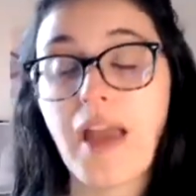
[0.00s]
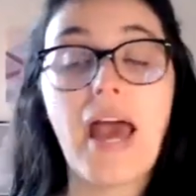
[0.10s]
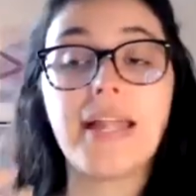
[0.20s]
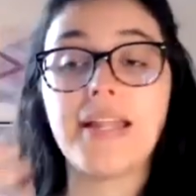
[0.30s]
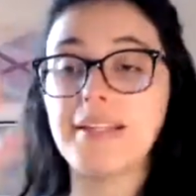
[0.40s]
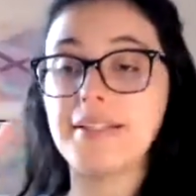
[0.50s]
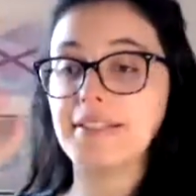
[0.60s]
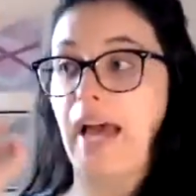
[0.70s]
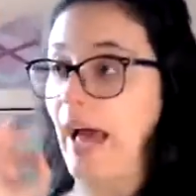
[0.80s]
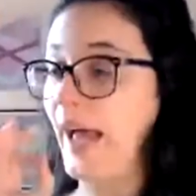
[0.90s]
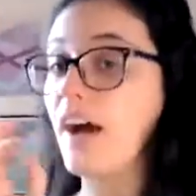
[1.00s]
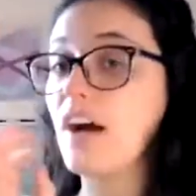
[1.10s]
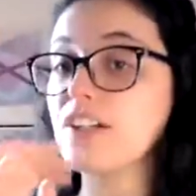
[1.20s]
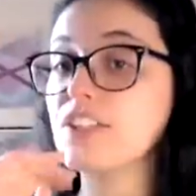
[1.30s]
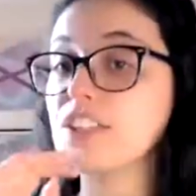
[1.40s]
And I
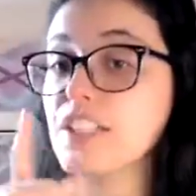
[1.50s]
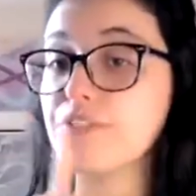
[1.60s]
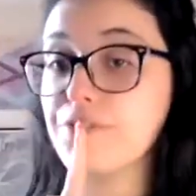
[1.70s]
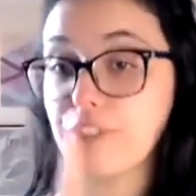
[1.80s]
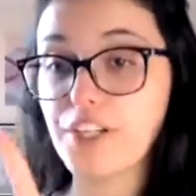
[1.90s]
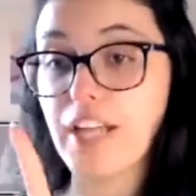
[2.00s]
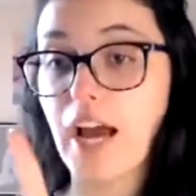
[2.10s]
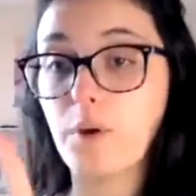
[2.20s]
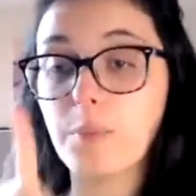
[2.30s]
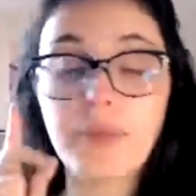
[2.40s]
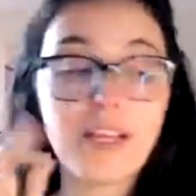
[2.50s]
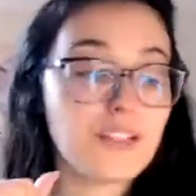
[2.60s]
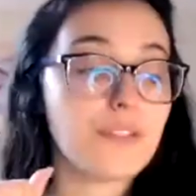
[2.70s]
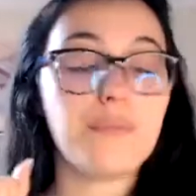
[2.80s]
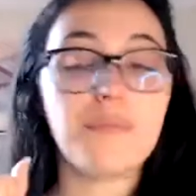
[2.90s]
honestly figured out
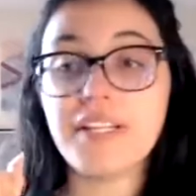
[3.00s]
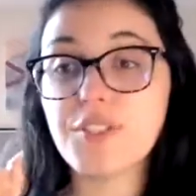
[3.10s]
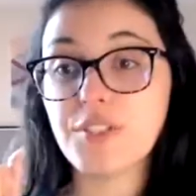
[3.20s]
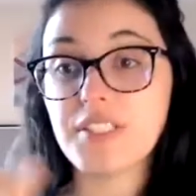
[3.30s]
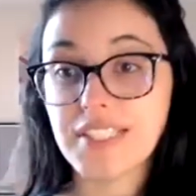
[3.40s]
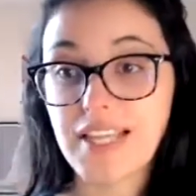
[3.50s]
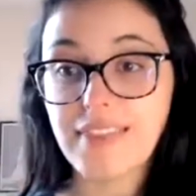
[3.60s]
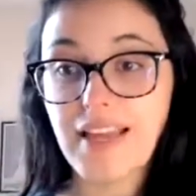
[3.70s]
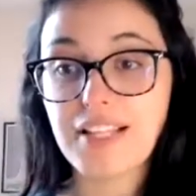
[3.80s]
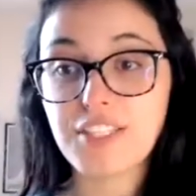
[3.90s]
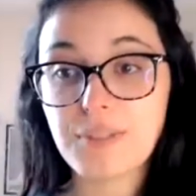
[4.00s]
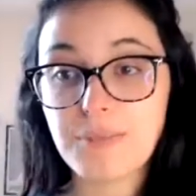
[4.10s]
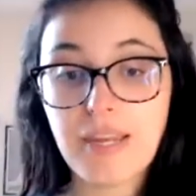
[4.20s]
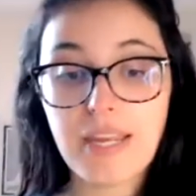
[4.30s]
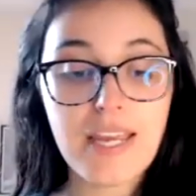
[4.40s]
because a mentor said that to
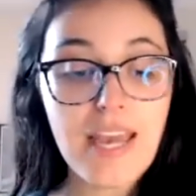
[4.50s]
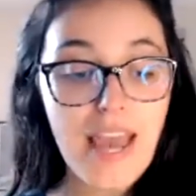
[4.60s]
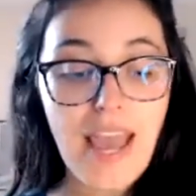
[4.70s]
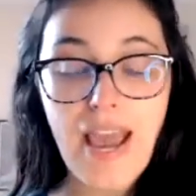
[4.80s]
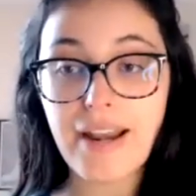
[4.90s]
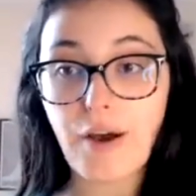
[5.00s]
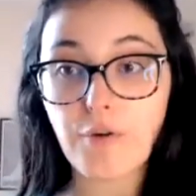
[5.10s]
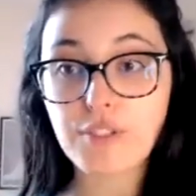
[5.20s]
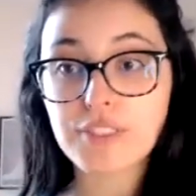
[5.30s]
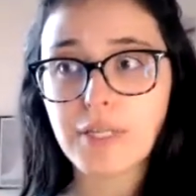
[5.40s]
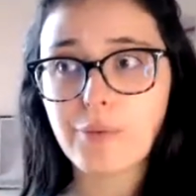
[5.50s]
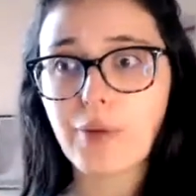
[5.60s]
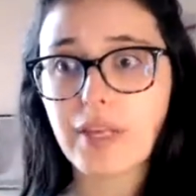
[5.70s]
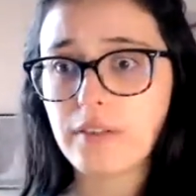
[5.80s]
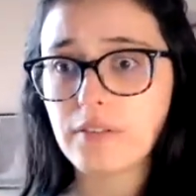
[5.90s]
me. And I was like,
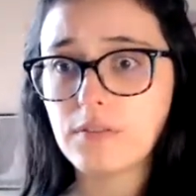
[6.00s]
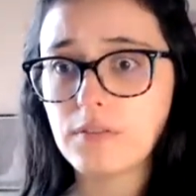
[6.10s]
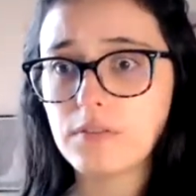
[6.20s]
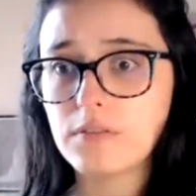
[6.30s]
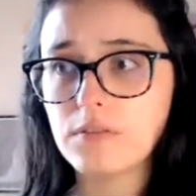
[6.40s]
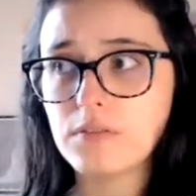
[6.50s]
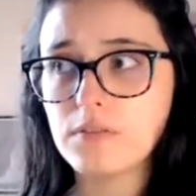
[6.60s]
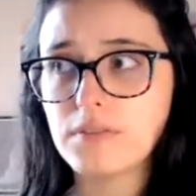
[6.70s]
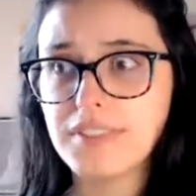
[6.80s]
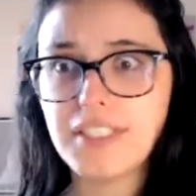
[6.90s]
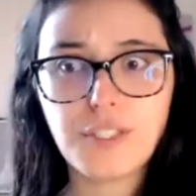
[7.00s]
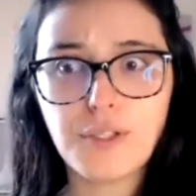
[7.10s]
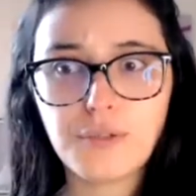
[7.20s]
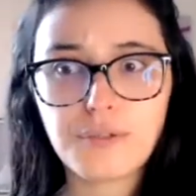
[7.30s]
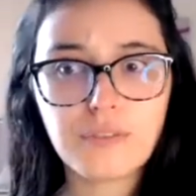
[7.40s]
wait, they
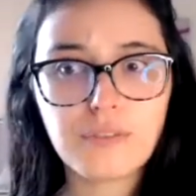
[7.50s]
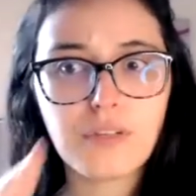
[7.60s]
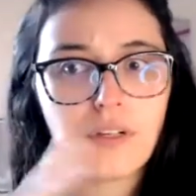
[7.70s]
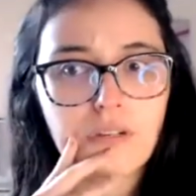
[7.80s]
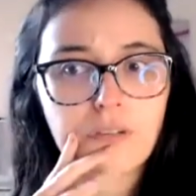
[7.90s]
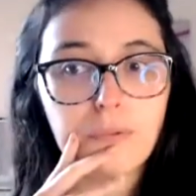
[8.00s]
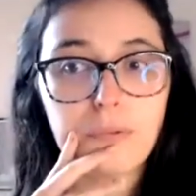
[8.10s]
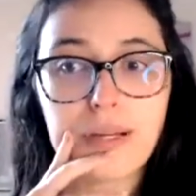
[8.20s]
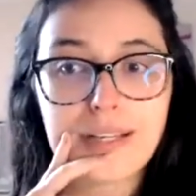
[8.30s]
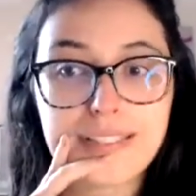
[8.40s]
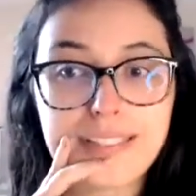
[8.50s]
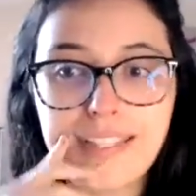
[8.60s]
don't. What?